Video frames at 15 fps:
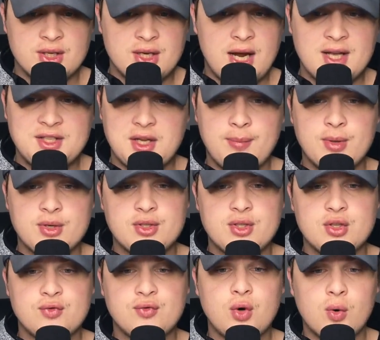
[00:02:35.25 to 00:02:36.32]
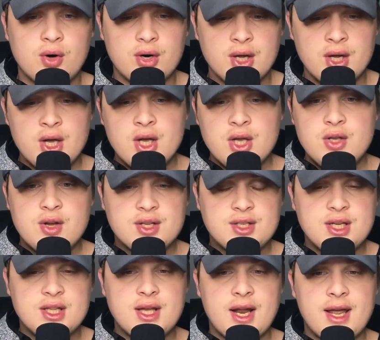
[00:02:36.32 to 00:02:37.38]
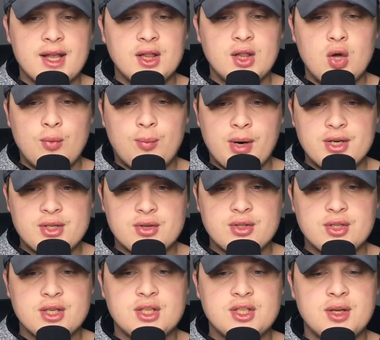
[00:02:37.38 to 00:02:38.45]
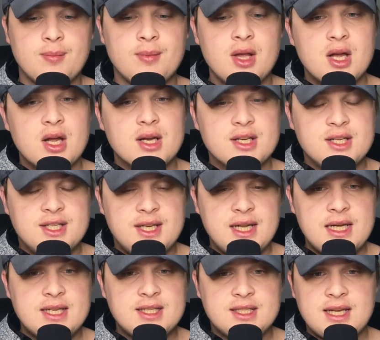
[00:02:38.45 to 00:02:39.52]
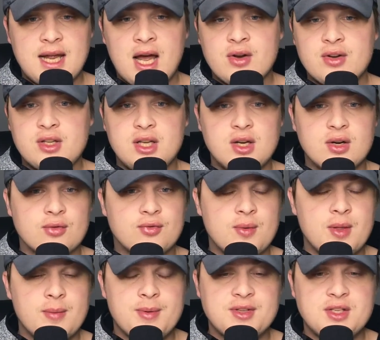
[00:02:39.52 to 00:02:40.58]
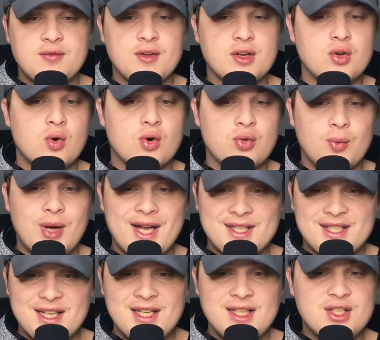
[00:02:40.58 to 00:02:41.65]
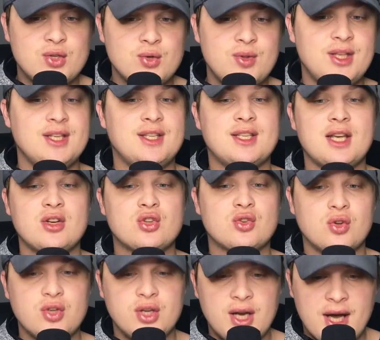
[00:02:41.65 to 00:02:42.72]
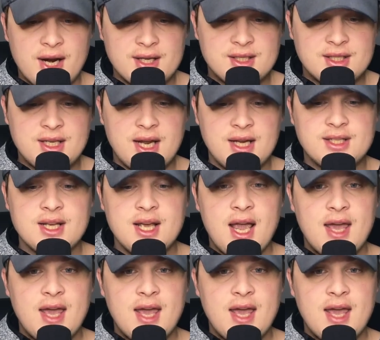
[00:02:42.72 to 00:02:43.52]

And as I push this forward, you can see that a low pressure system digs down here from the Pacific Northwest into the central United States.